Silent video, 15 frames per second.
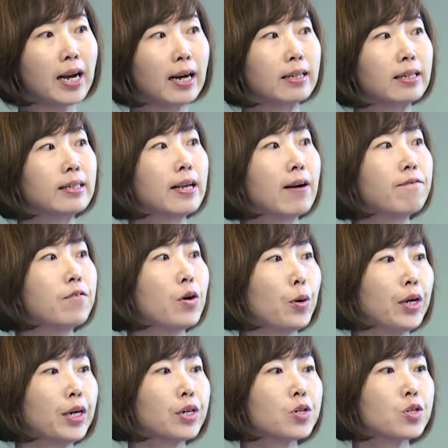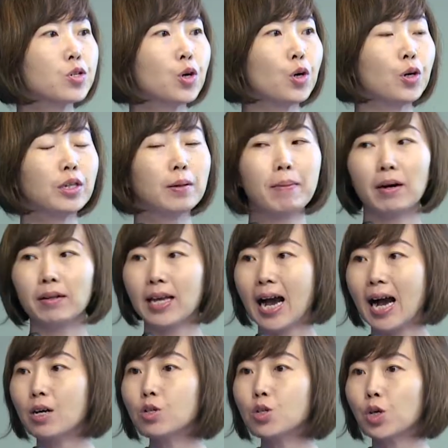that, they are very concerned about the
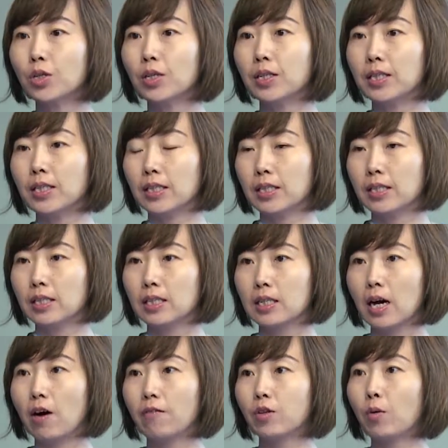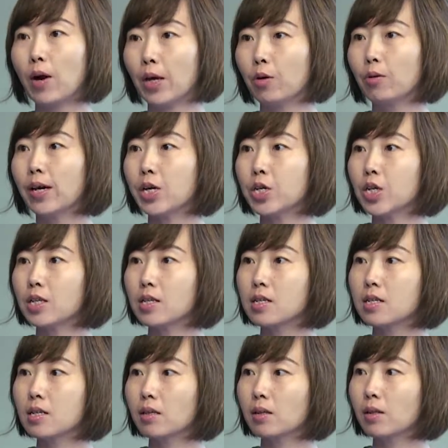uncertainties of the
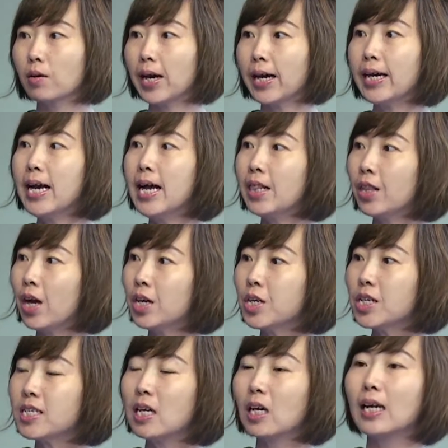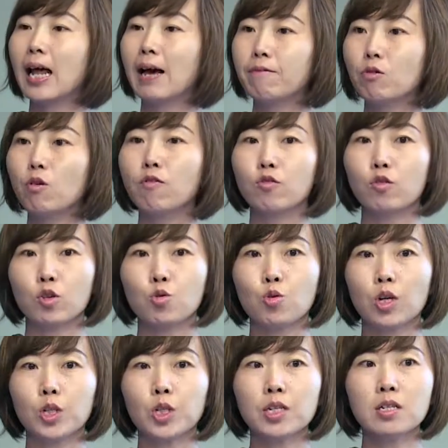regulations. Okay, not just the level of
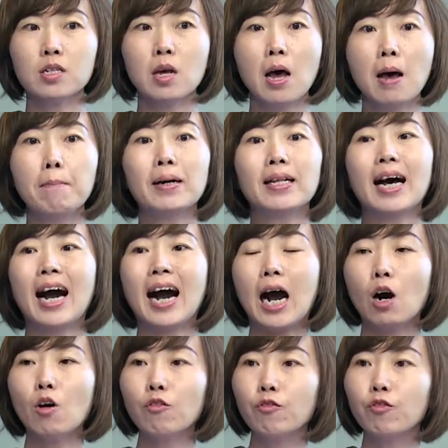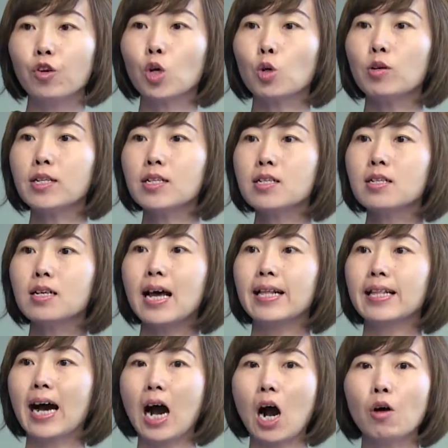restrictions, but how frequent
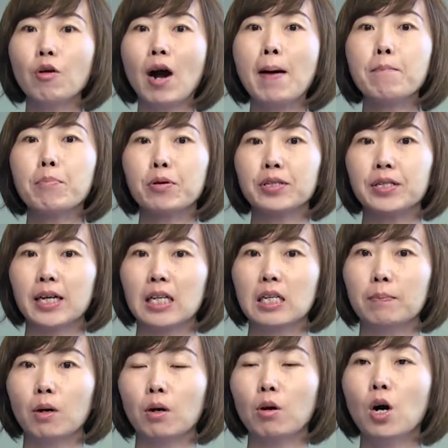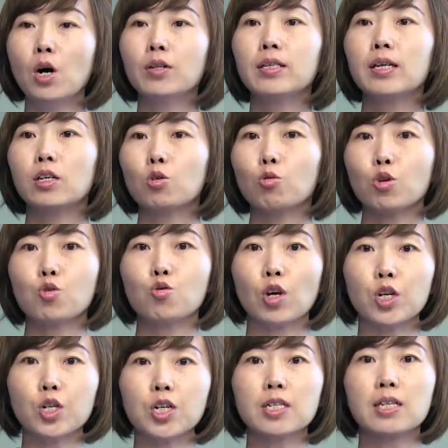and how unpredictable the
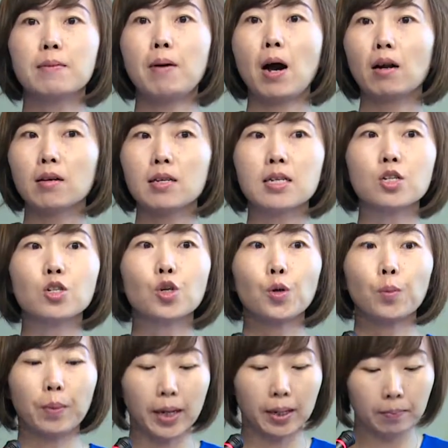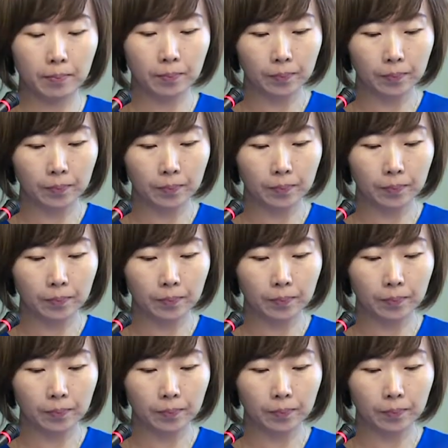restrictions and policies could be.